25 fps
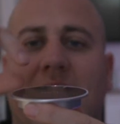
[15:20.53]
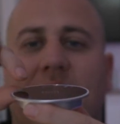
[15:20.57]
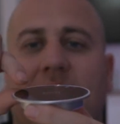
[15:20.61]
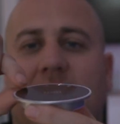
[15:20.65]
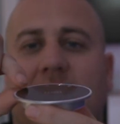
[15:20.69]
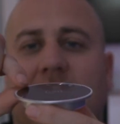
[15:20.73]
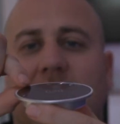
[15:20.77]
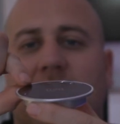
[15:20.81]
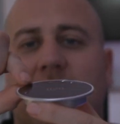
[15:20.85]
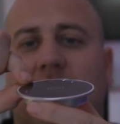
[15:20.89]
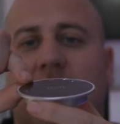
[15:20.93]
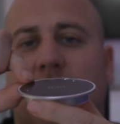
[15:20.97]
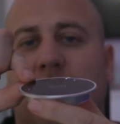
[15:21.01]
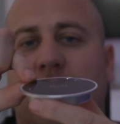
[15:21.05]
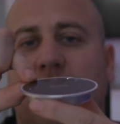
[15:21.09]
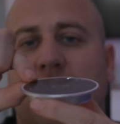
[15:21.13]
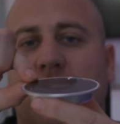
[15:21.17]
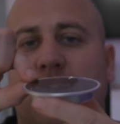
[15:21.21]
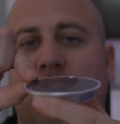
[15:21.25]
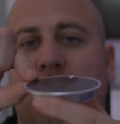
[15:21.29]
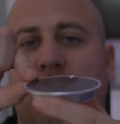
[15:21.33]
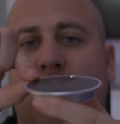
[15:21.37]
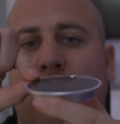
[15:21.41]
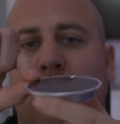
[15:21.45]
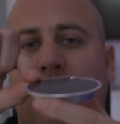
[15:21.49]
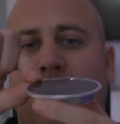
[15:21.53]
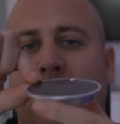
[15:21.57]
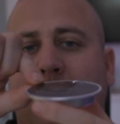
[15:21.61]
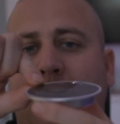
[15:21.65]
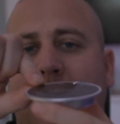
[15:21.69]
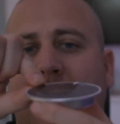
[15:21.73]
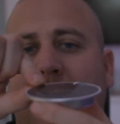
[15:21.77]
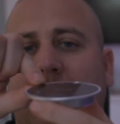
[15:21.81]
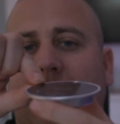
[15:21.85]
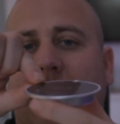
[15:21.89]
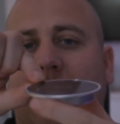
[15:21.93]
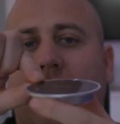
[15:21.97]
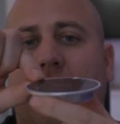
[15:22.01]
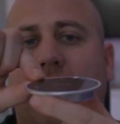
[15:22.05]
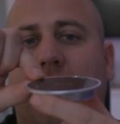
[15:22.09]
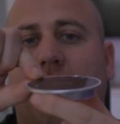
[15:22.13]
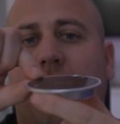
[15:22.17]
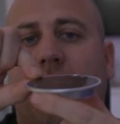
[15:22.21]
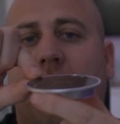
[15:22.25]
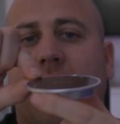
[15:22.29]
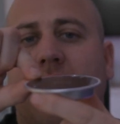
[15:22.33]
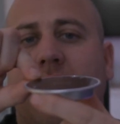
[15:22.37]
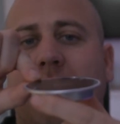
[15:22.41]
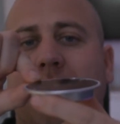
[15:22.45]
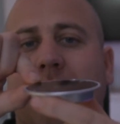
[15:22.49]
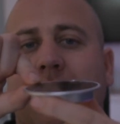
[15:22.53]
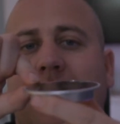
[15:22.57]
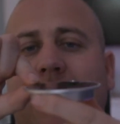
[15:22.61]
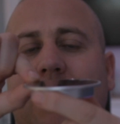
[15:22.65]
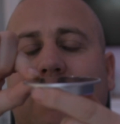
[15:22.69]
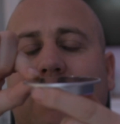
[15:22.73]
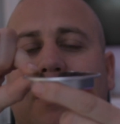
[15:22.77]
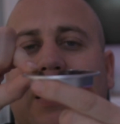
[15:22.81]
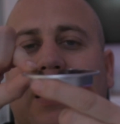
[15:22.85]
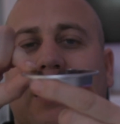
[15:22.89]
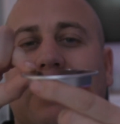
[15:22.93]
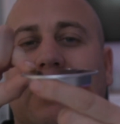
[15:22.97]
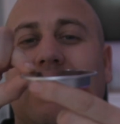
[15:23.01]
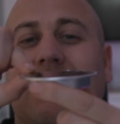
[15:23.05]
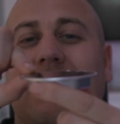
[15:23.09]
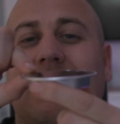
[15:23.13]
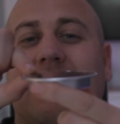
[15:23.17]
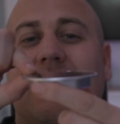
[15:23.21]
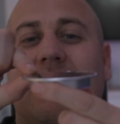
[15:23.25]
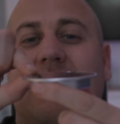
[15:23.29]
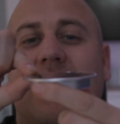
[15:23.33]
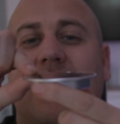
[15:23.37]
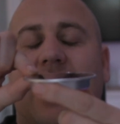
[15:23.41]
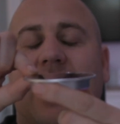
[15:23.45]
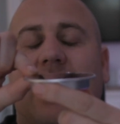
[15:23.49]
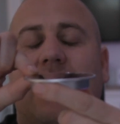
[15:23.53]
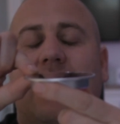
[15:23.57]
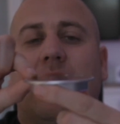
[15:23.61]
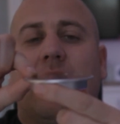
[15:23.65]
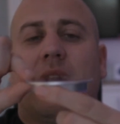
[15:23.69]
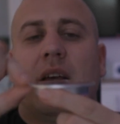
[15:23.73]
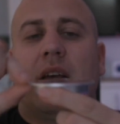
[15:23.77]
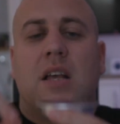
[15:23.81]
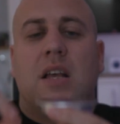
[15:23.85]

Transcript: the outside, which is probably about 3mm thick.